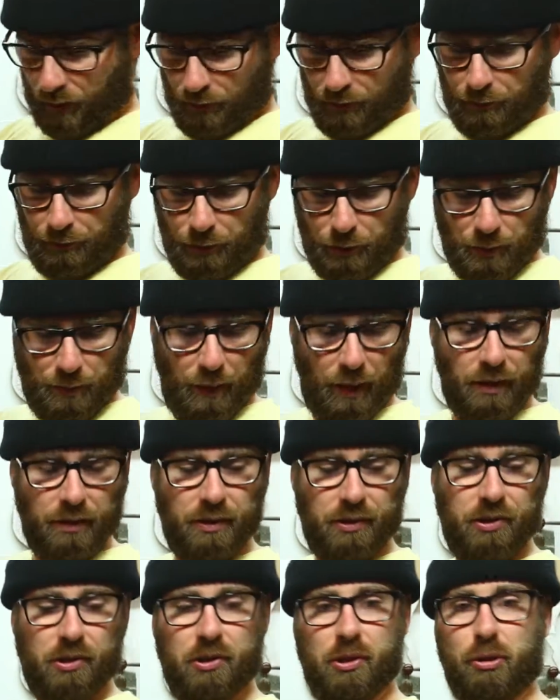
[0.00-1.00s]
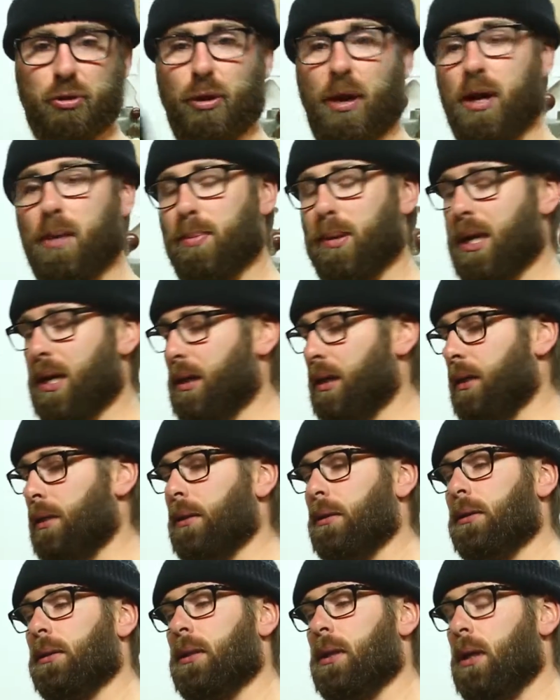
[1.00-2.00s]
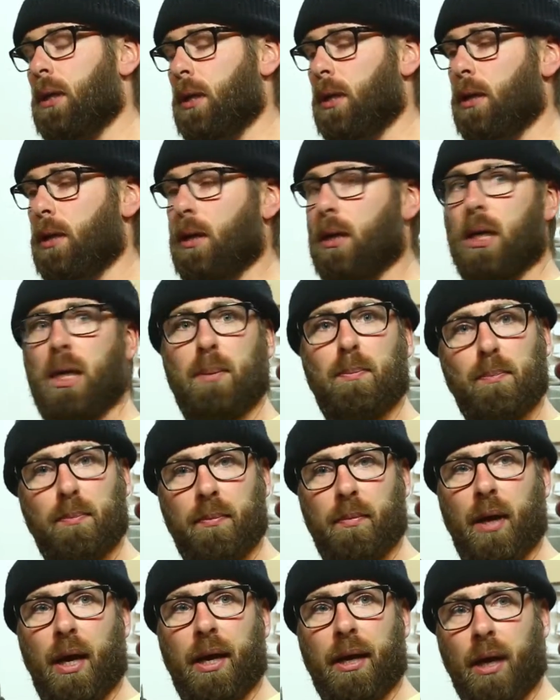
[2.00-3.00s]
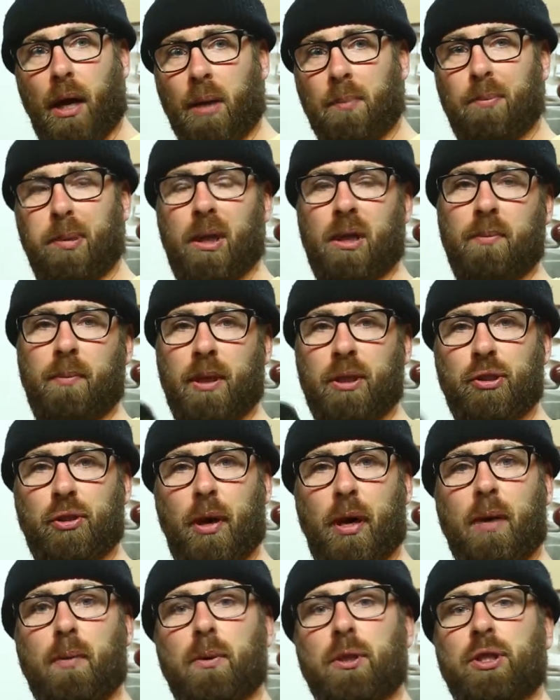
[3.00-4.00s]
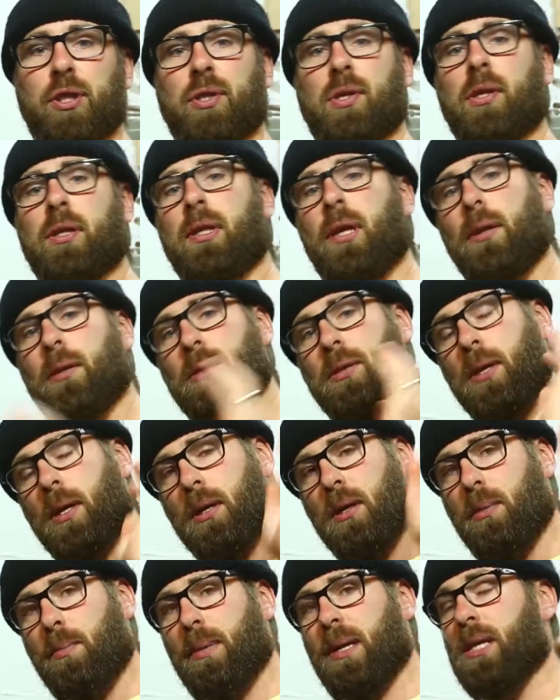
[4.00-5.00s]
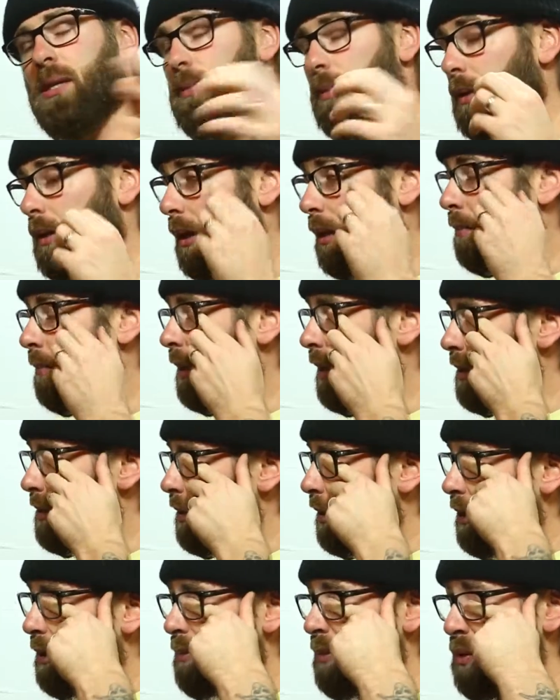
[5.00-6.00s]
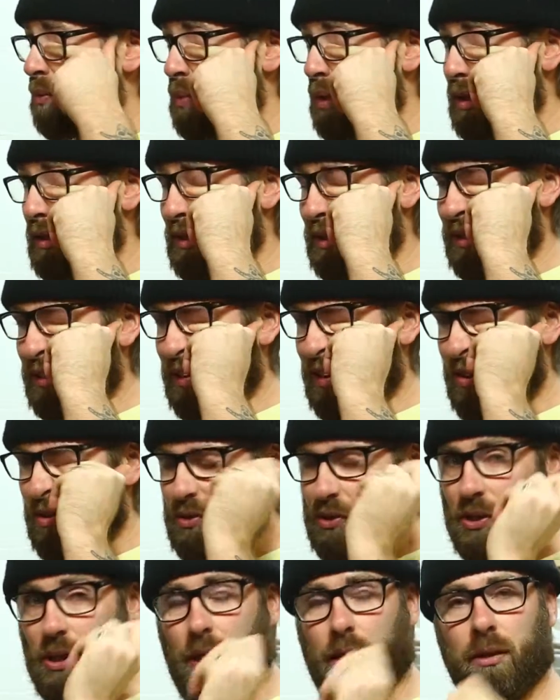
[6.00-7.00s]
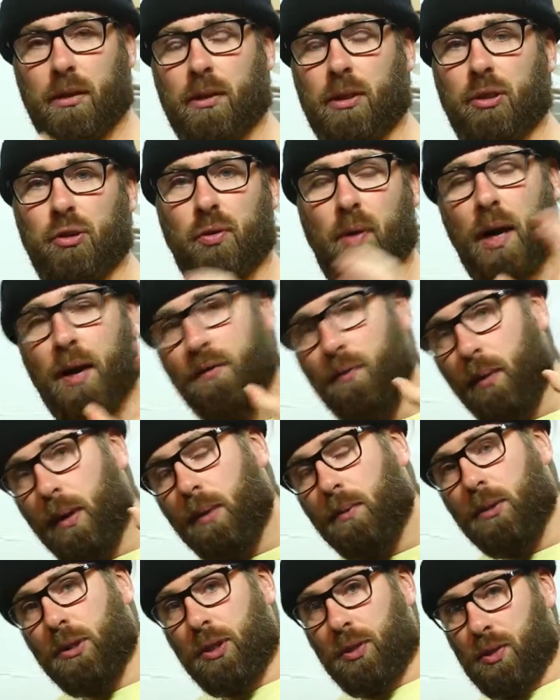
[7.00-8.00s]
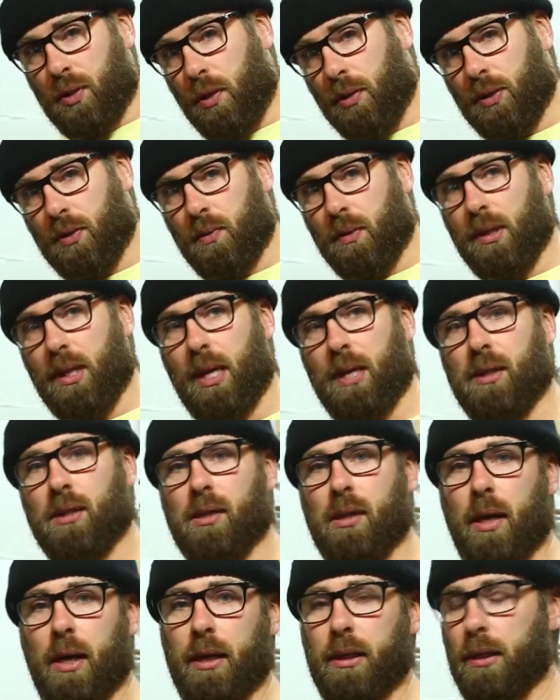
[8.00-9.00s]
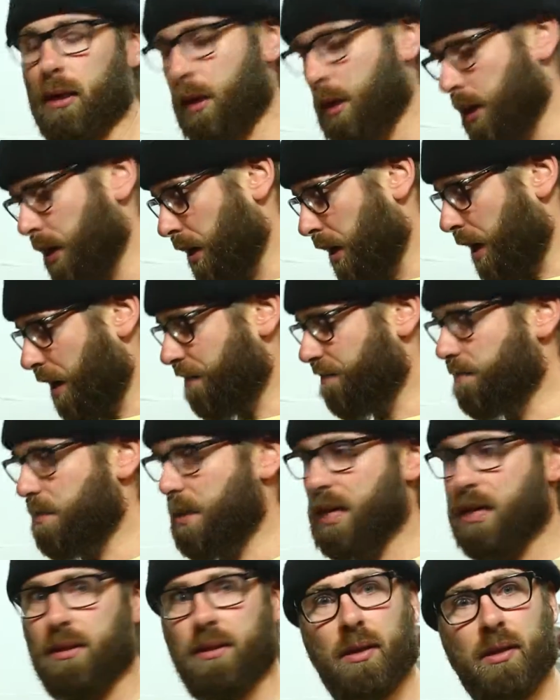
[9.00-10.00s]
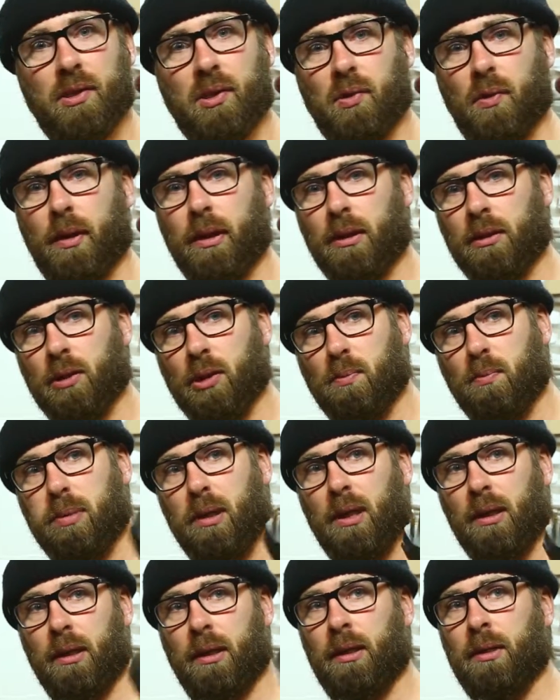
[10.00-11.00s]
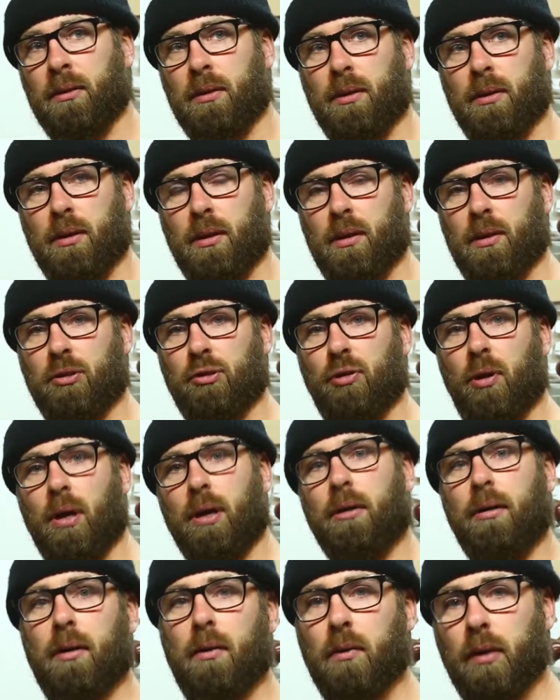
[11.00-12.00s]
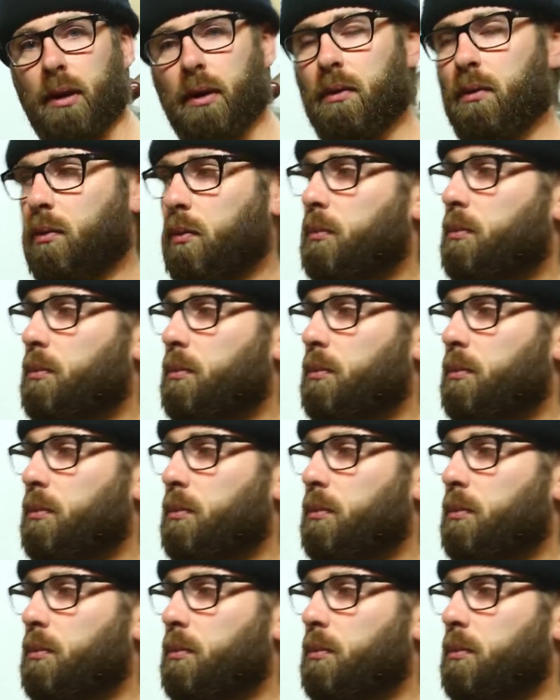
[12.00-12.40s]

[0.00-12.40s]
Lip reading: first part, this is the dryer plug. I unplugged my dryer, which is on the other side of the basement, and because I'm going to be welding outside on the driveway, which is also on that side, I've made this so I can just plug it into the dryer outlet,